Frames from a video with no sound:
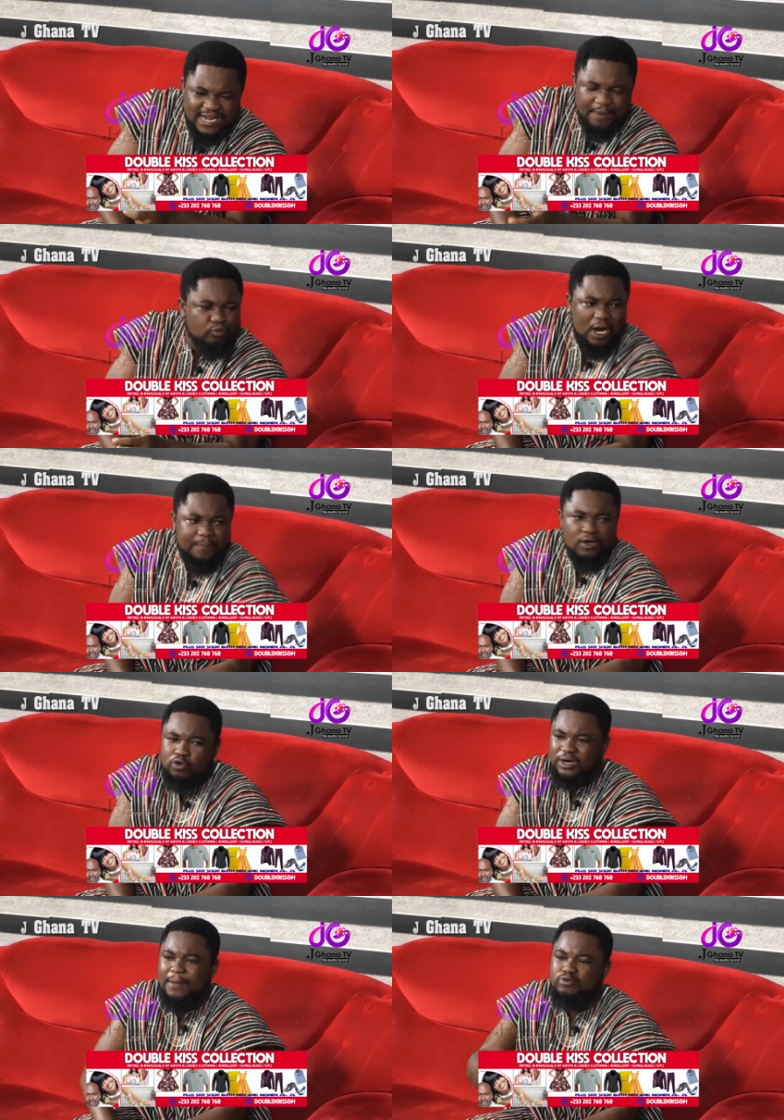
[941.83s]
them cram,
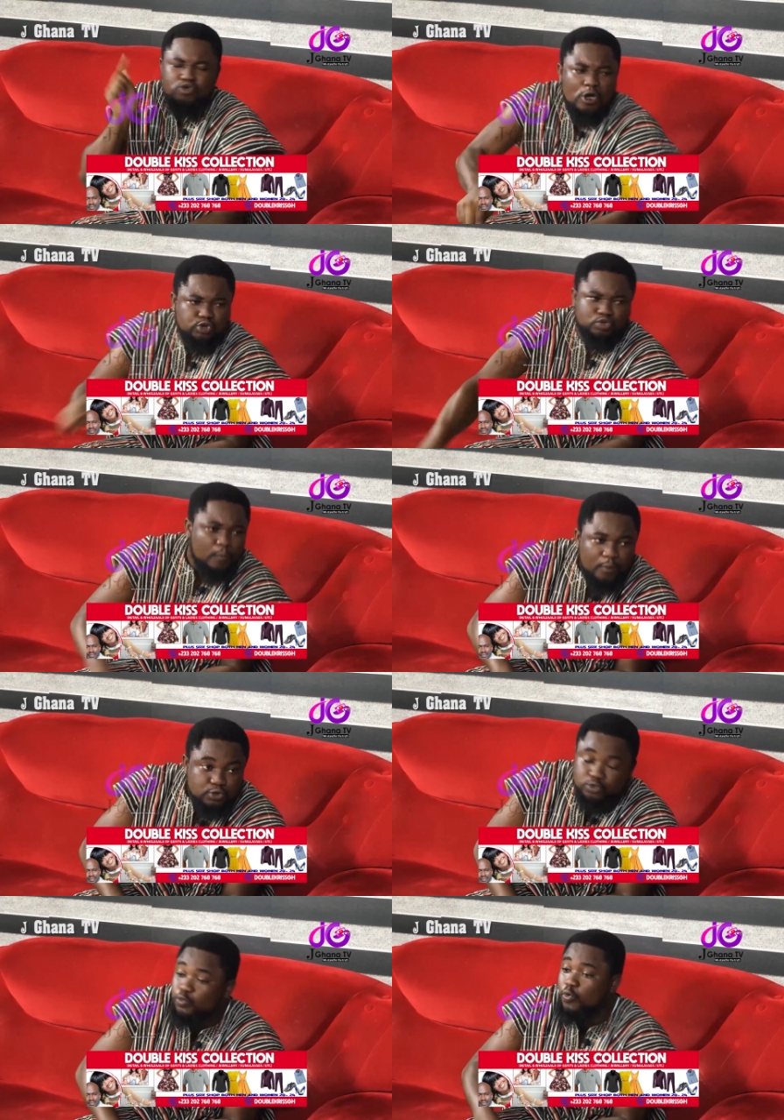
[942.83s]
I'm not
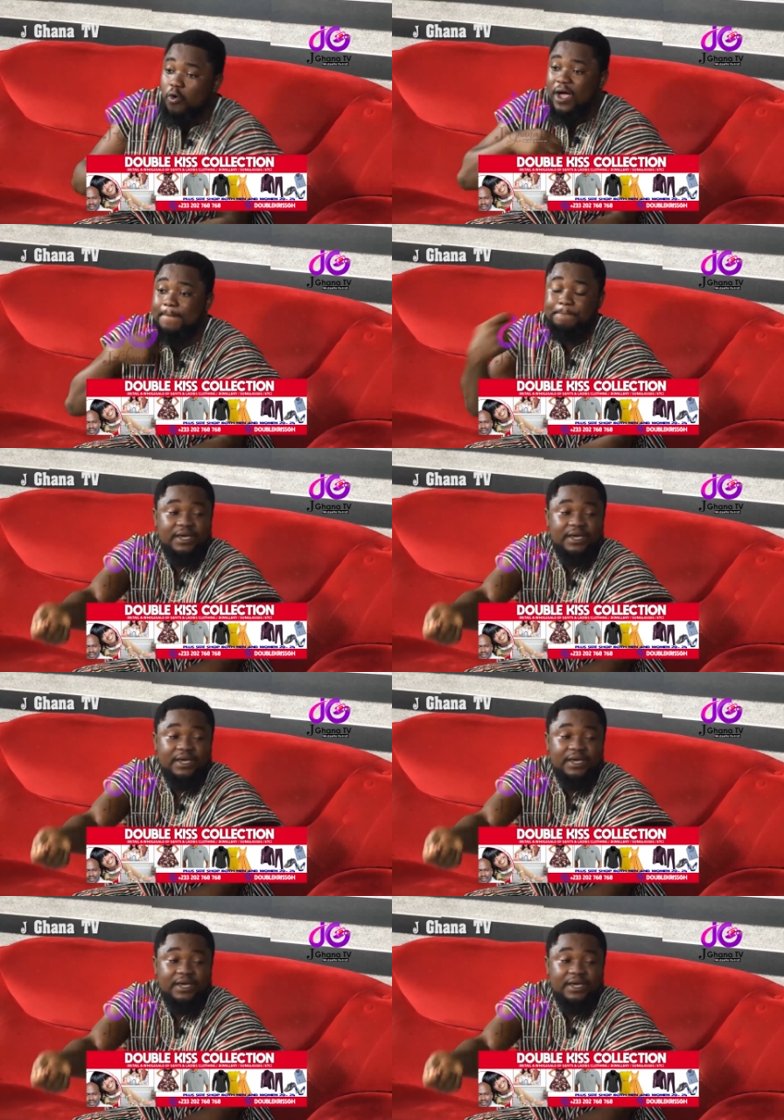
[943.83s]
supposed to go and